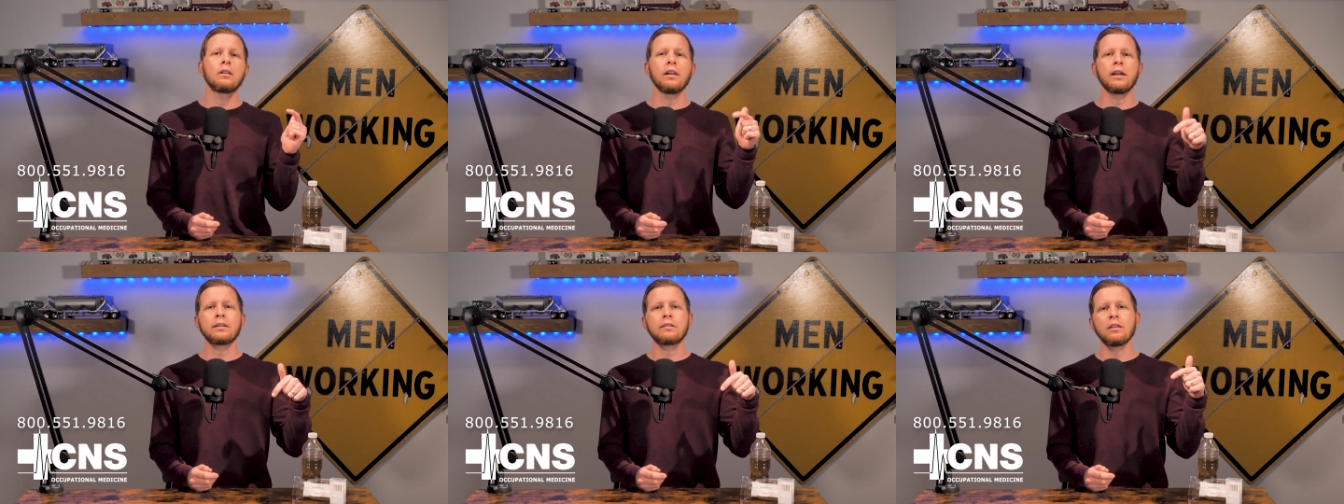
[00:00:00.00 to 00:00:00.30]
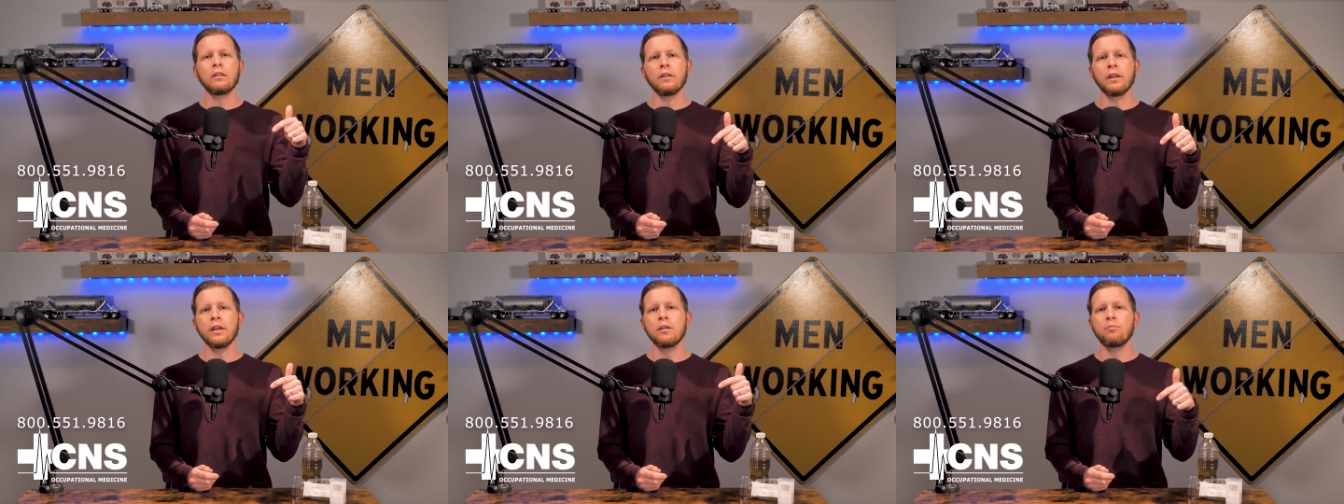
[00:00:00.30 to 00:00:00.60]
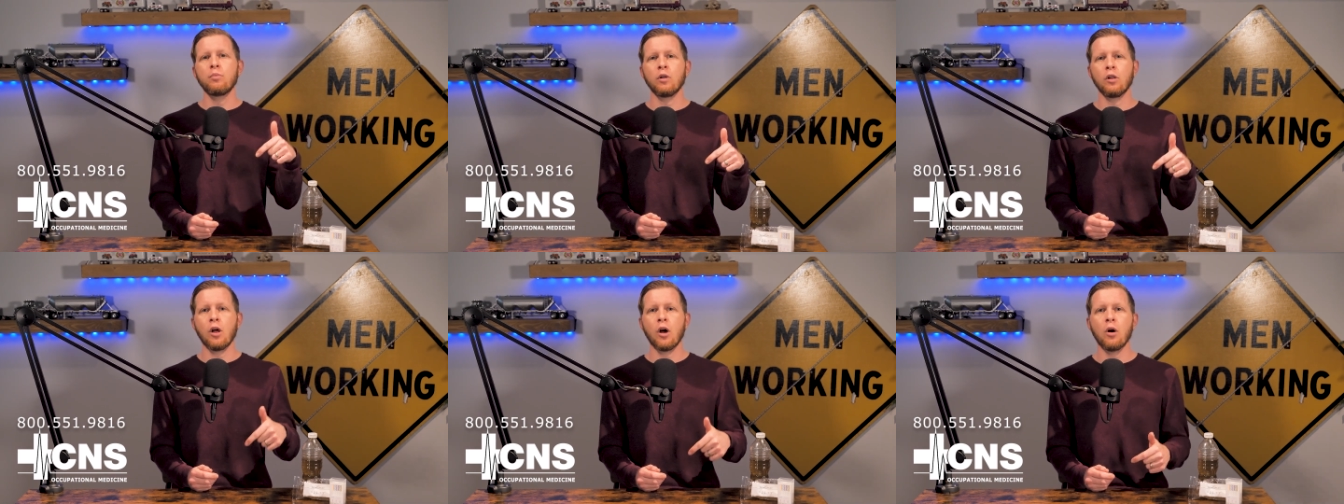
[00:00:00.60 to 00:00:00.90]
click the
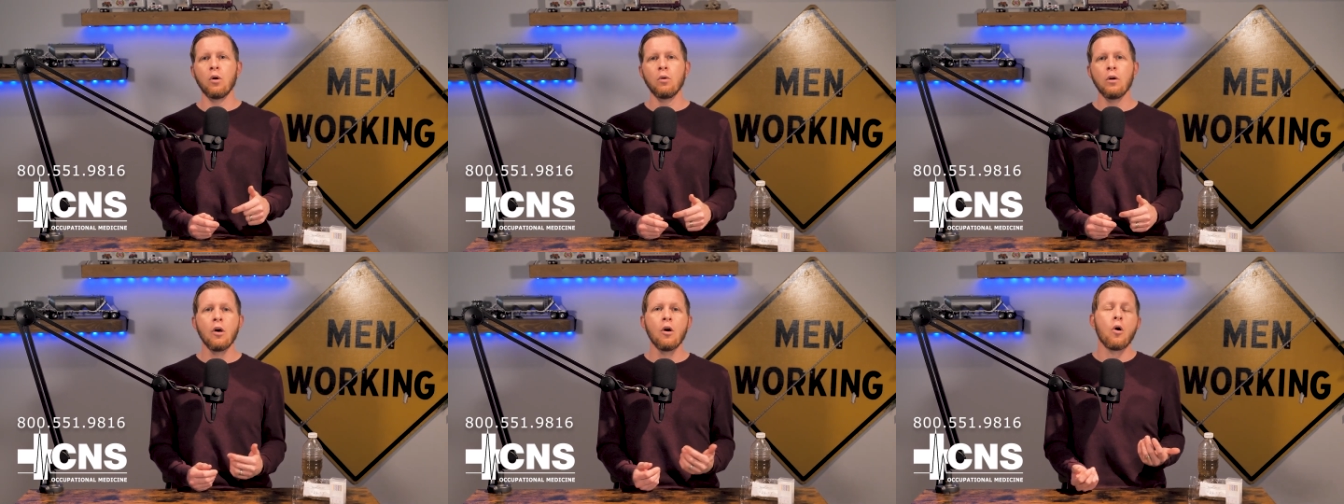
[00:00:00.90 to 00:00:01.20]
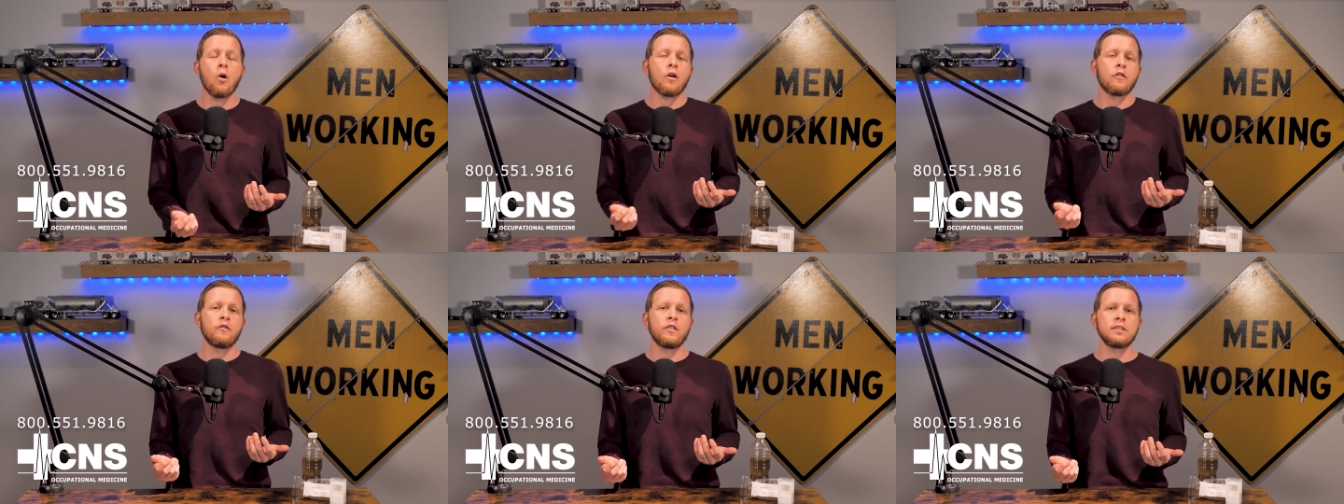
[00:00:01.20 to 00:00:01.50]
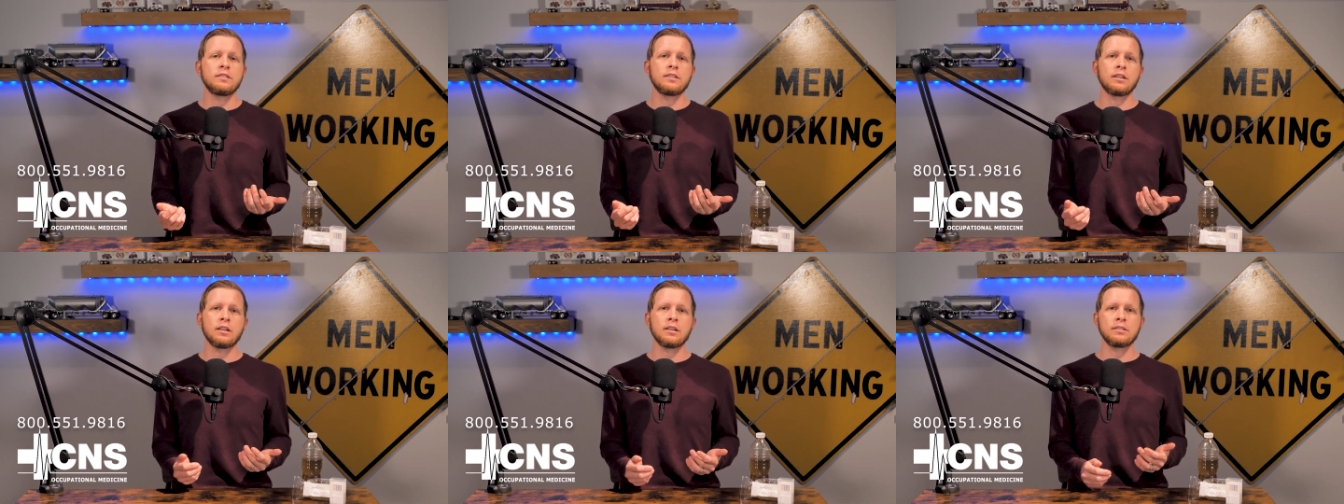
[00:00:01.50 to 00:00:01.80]
link below or
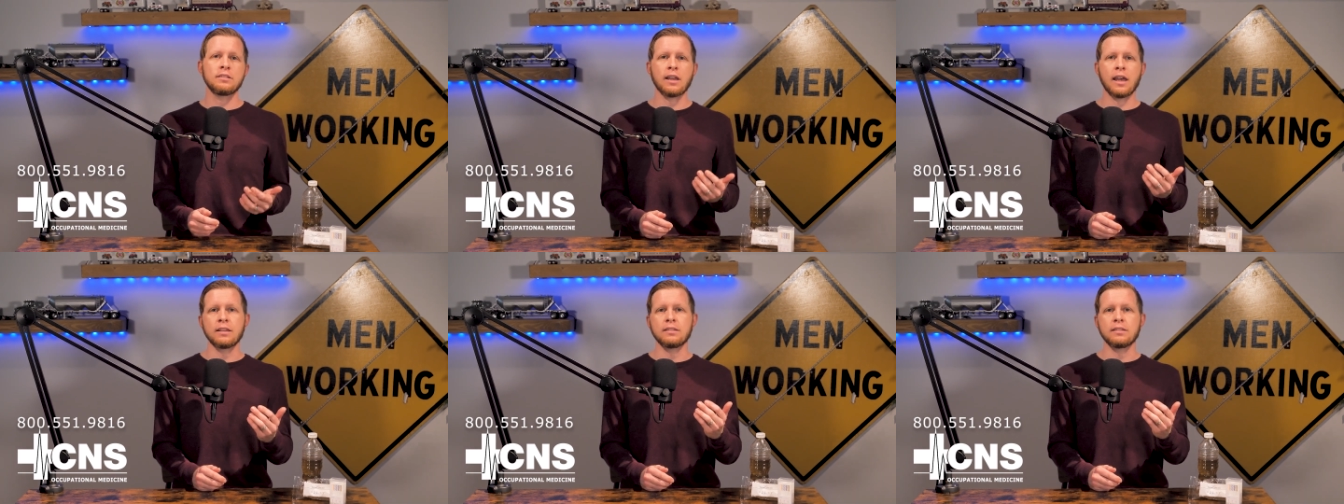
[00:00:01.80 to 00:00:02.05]
visit us